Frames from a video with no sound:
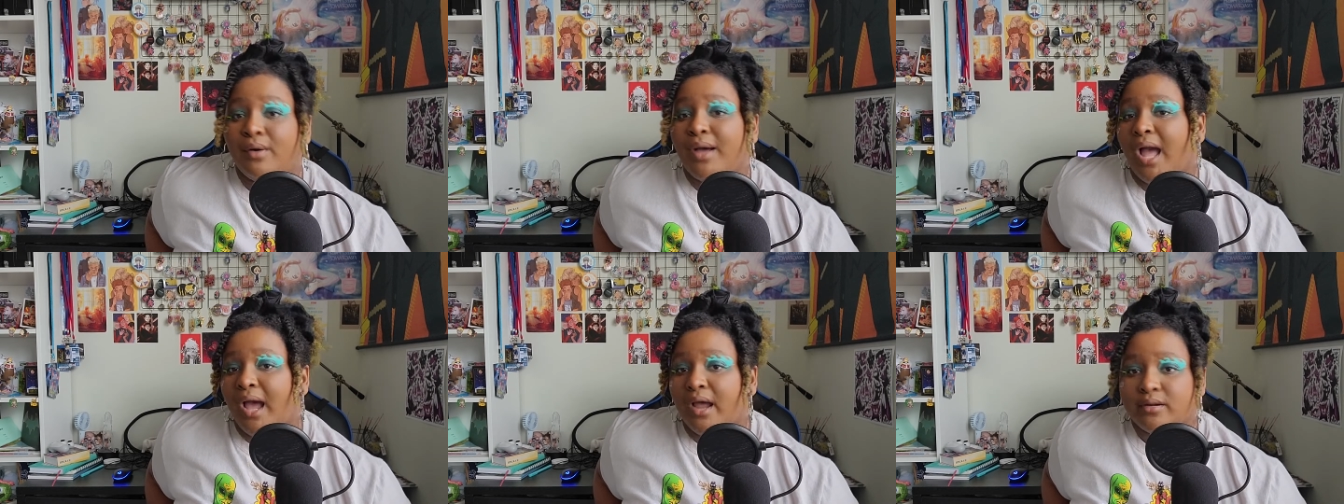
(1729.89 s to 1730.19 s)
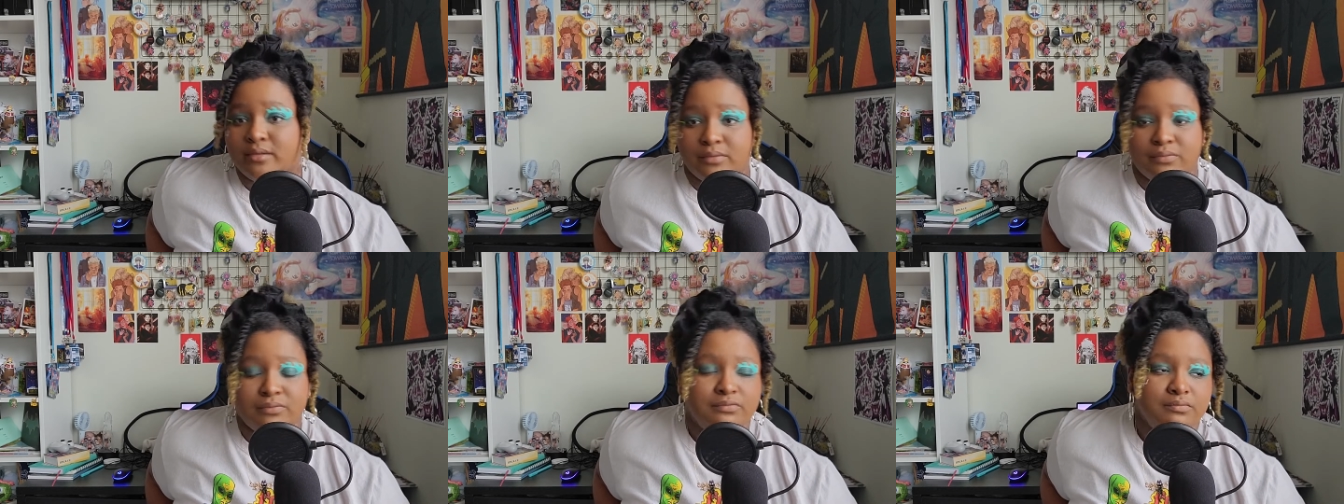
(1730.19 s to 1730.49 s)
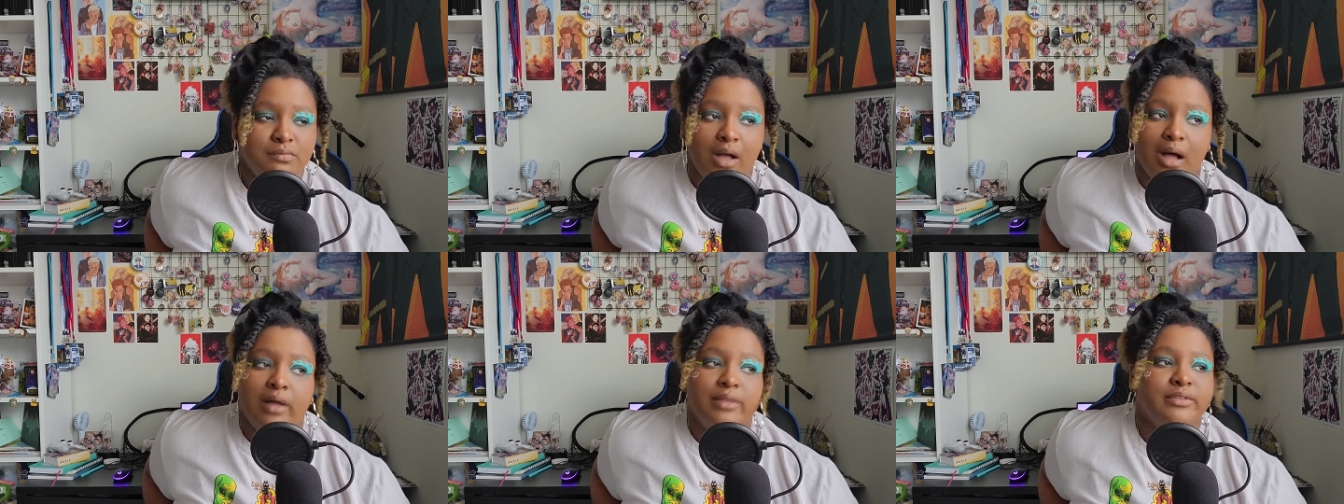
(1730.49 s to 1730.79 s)
out of
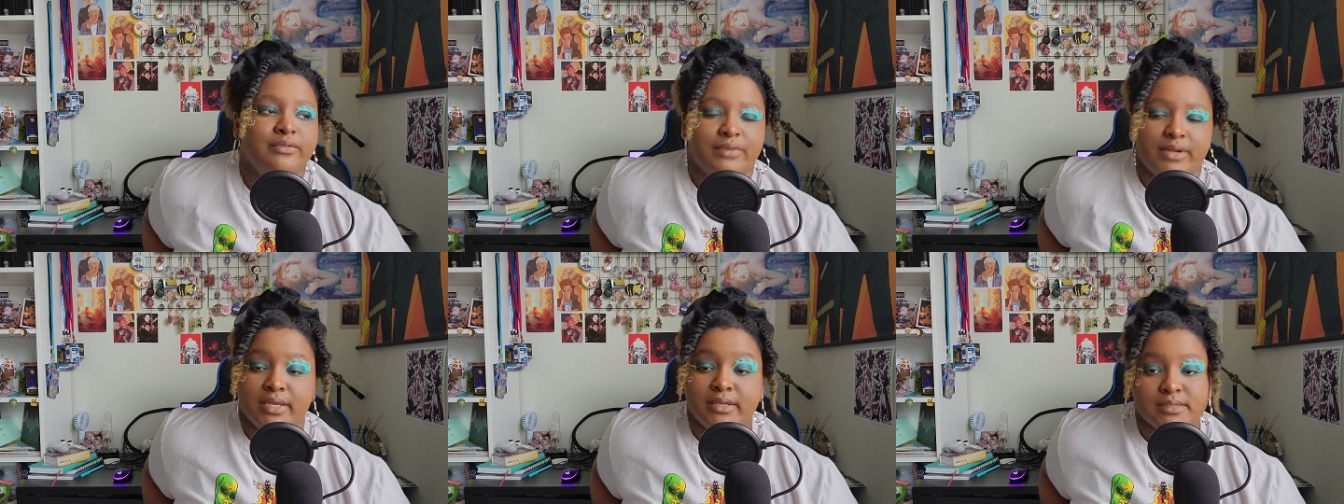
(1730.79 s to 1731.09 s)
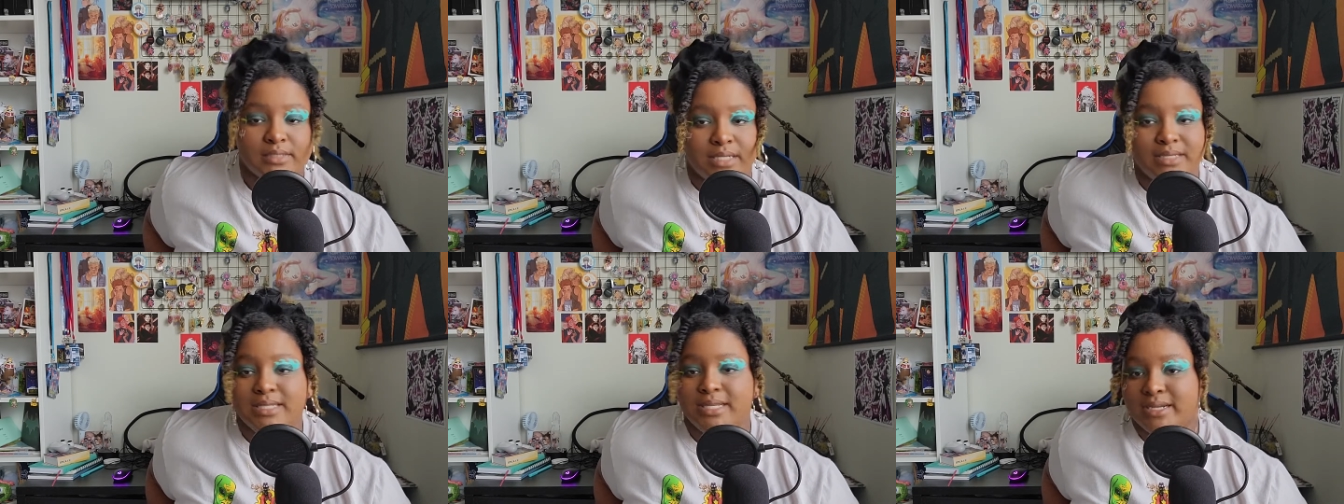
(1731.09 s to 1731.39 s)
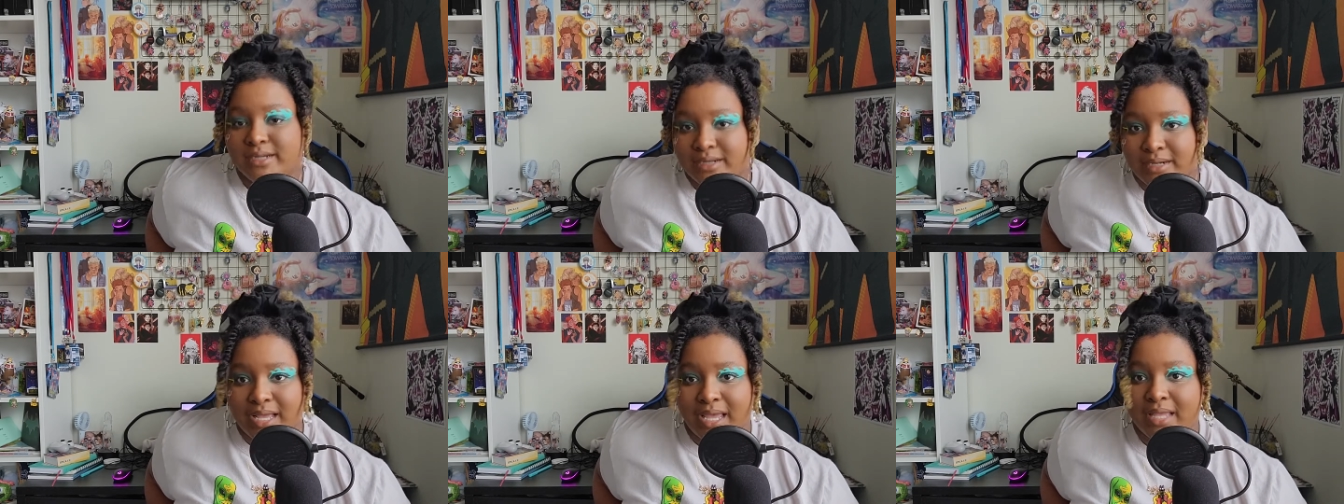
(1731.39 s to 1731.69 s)
all the videos on the
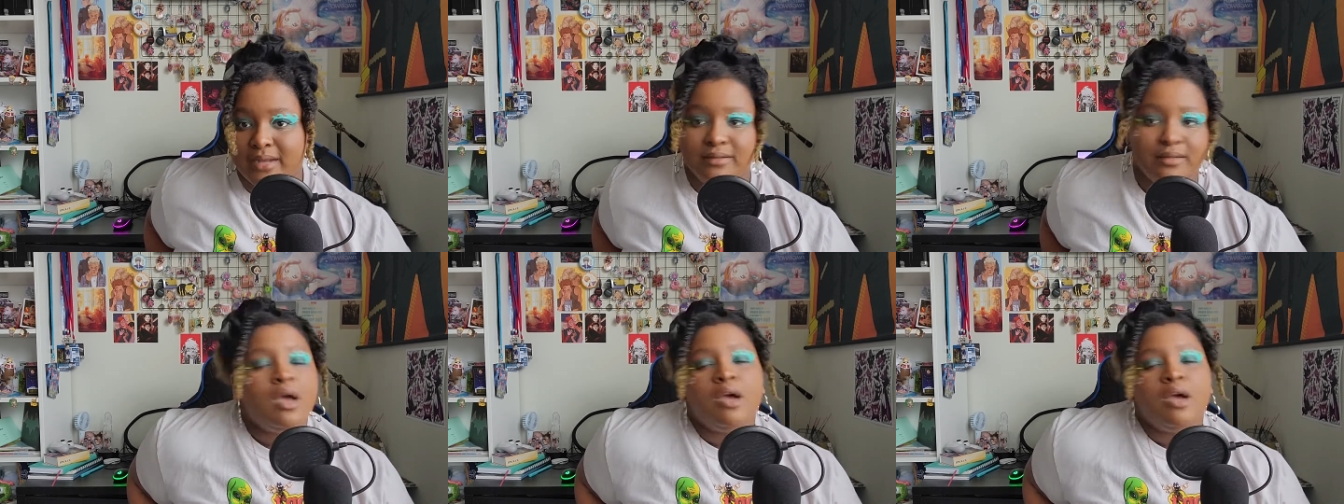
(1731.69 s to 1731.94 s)
internet.